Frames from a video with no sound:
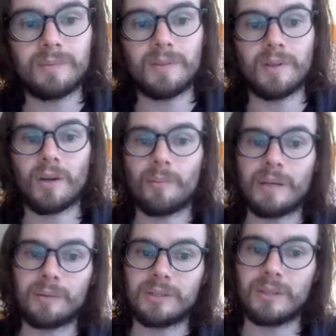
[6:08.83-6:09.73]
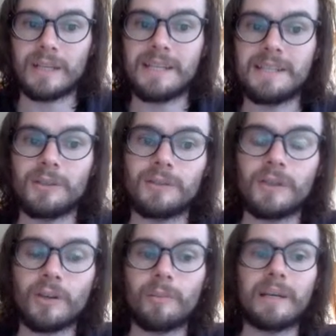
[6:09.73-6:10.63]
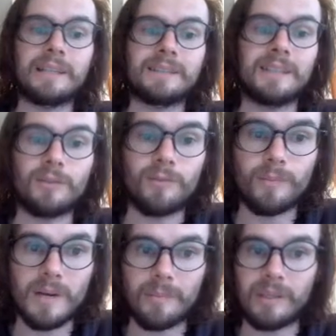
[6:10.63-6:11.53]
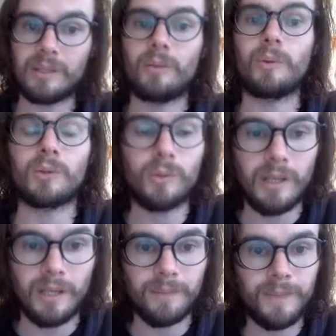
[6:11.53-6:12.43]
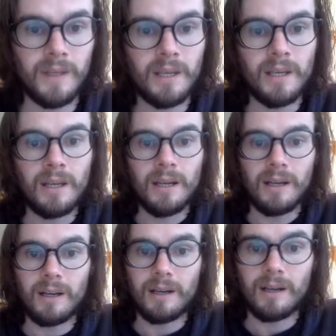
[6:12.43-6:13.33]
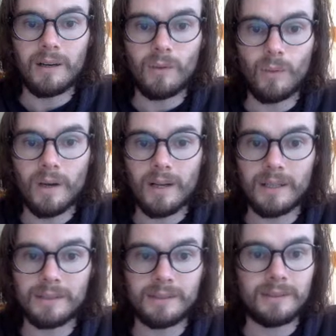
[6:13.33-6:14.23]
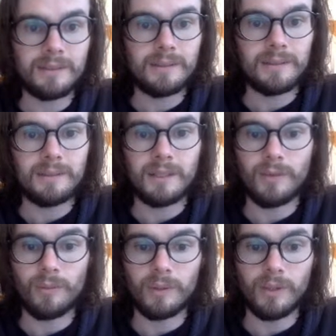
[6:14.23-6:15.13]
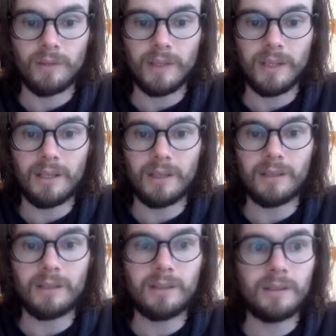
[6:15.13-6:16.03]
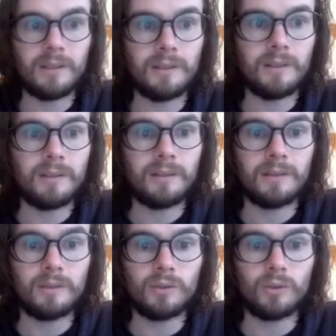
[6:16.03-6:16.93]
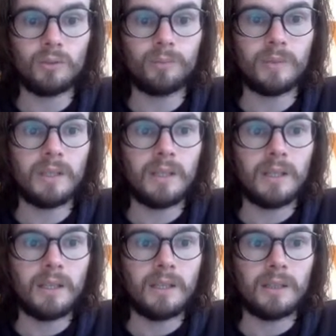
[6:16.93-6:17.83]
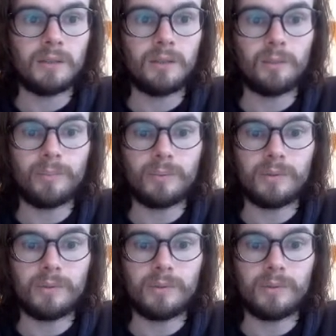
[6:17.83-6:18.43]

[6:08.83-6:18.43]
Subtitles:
the combat was a lot easier, the combat itself might be a lot more swingy. Whereas if we look over here, doop, doop.